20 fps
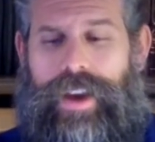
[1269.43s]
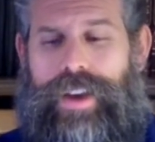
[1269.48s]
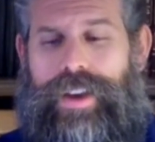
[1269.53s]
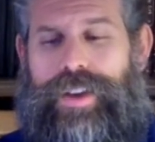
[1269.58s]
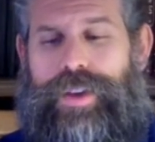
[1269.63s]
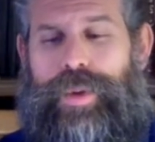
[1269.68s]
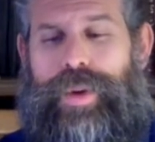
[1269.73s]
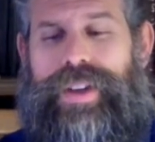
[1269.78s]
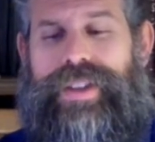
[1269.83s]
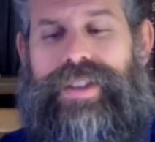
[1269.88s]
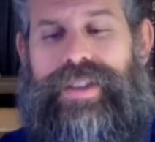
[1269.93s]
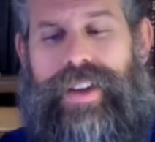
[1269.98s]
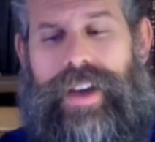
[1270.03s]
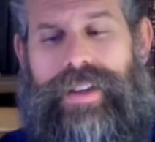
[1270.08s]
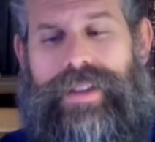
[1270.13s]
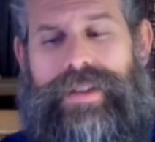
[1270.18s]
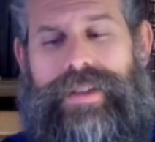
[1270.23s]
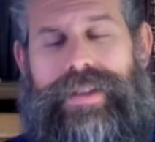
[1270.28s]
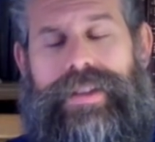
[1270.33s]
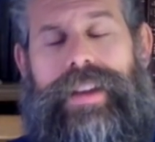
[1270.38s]
You are
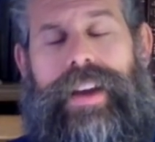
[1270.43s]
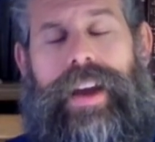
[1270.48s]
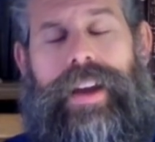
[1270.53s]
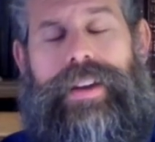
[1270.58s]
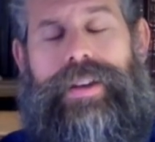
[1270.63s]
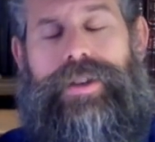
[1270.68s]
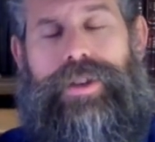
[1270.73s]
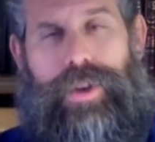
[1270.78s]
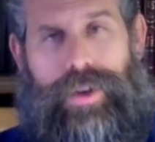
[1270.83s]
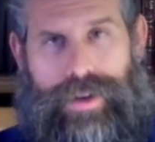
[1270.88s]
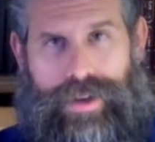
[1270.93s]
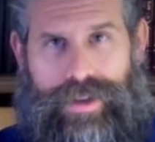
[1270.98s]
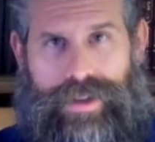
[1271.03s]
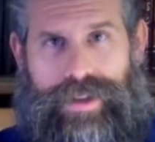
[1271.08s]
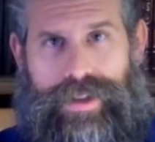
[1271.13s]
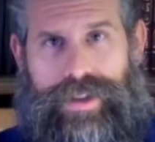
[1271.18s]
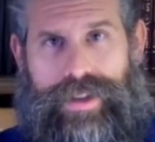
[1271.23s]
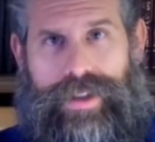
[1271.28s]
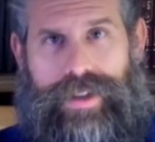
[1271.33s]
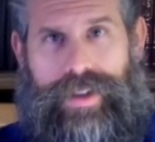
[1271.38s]
sons and
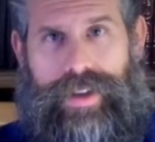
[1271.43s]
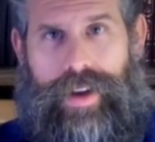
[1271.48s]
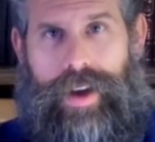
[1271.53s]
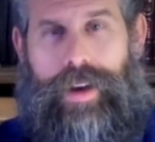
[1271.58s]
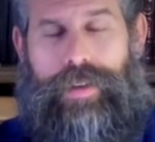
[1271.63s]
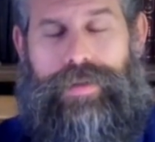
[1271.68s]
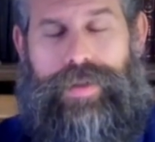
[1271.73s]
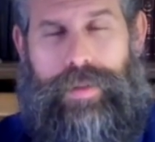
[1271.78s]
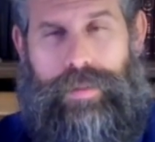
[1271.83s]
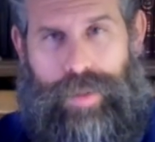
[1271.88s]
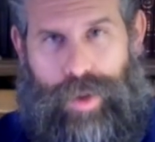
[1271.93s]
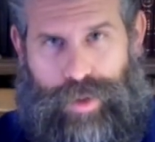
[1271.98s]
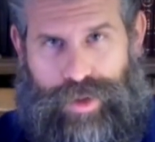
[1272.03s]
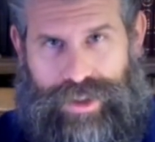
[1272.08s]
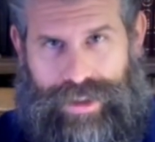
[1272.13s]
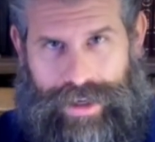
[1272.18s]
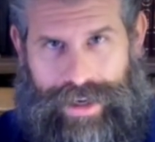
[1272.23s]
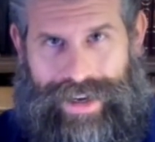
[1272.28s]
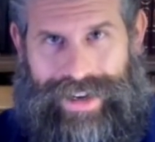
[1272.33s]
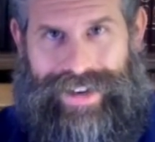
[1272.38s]
daughters of the
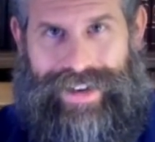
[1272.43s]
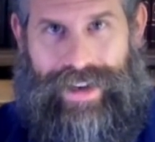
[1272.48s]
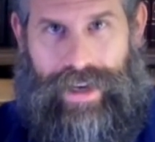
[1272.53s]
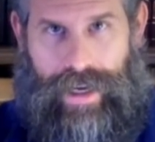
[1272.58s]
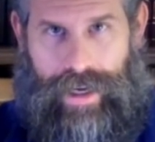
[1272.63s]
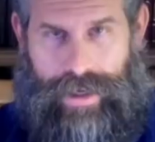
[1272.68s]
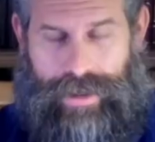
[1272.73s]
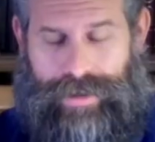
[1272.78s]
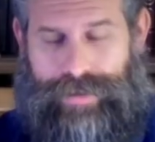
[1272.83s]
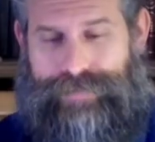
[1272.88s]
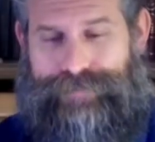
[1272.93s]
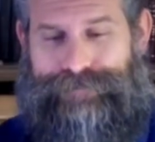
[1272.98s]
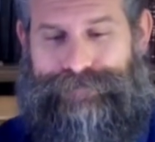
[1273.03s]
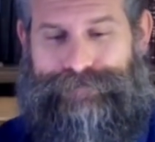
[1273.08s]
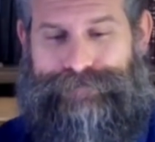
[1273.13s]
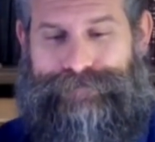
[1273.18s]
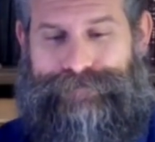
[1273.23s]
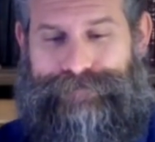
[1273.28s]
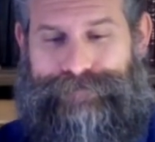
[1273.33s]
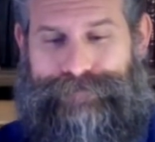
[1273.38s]
Most High God.
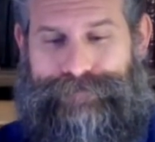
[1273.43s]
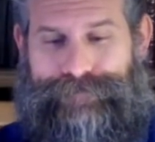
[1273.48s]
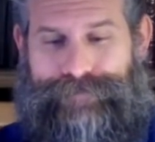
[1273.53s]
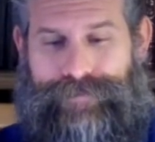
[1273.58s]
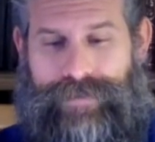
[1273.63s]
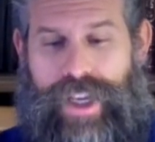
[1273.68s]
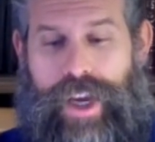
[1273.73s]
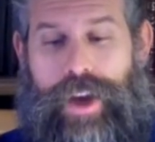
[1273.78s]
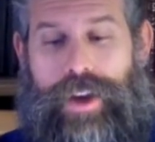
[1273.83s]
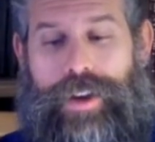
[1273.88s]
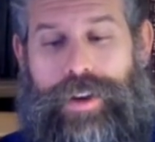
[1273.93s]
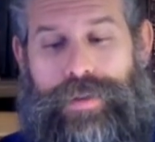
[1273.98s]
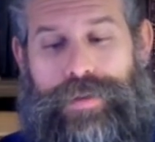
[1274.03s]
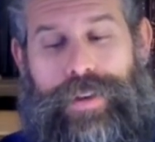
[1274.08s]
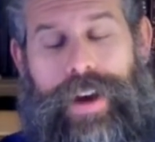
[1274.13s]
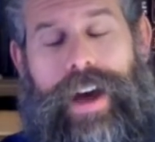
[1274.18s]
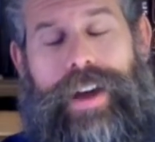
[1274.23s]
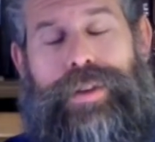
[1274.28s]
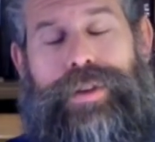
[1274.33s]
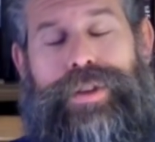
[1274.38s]
Your
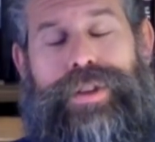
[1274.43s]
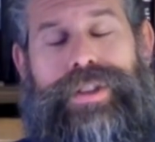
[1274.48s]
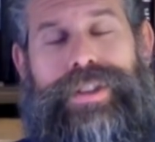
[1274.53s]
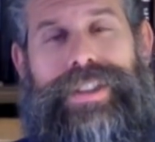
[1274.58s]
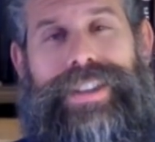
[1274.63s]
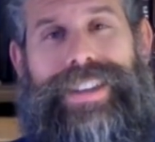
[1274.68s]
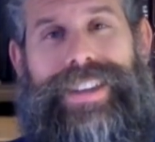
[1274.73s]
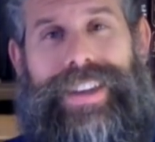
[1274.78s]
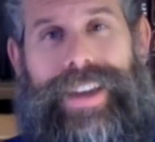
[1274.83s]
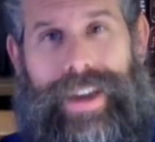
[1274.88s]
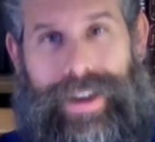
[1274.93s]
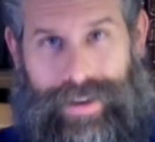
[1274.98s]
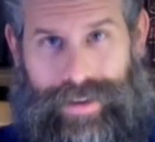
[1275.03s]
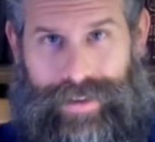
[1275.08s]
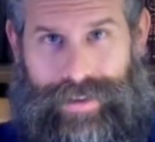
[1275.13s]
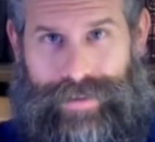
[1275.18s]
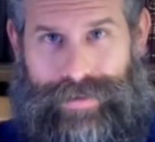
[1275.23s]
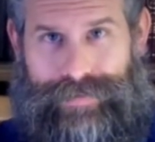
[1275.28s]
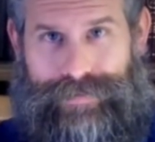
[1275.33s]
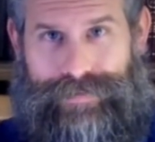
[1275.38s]
Father is the King.